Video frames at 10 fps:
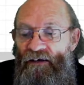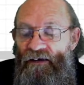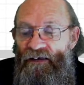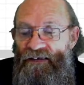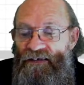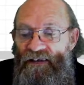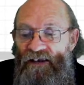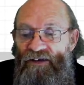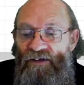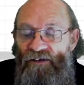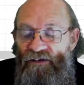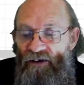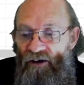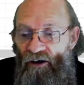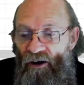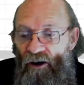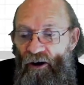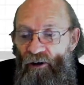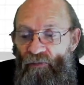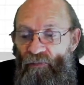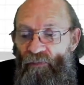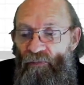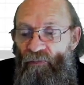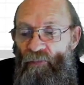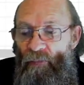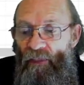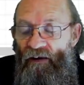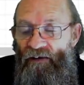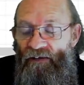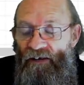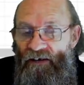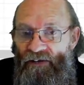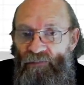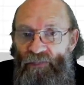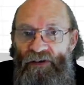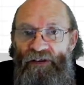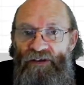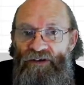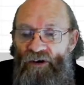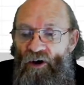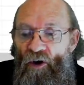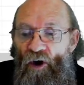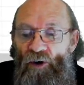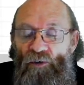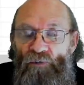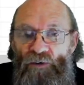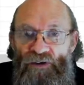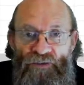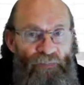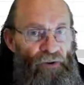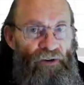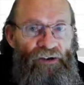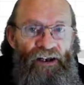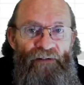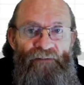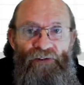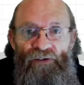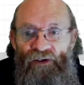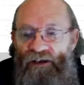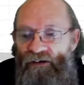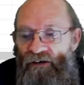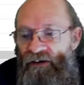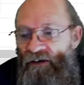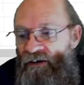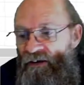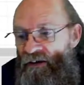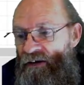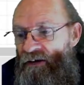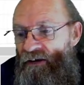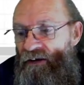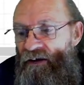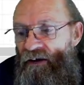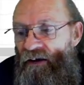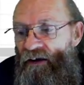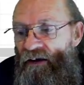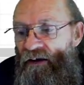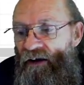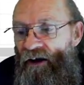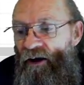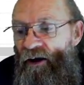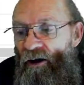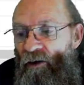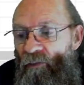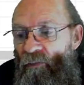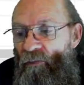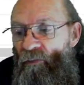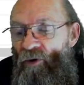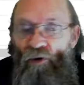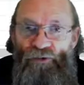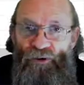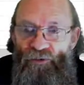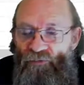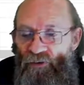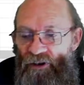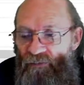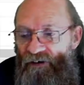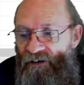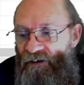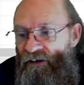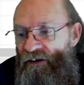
it states that the bit needs to go on for this program to run, or true for that matter.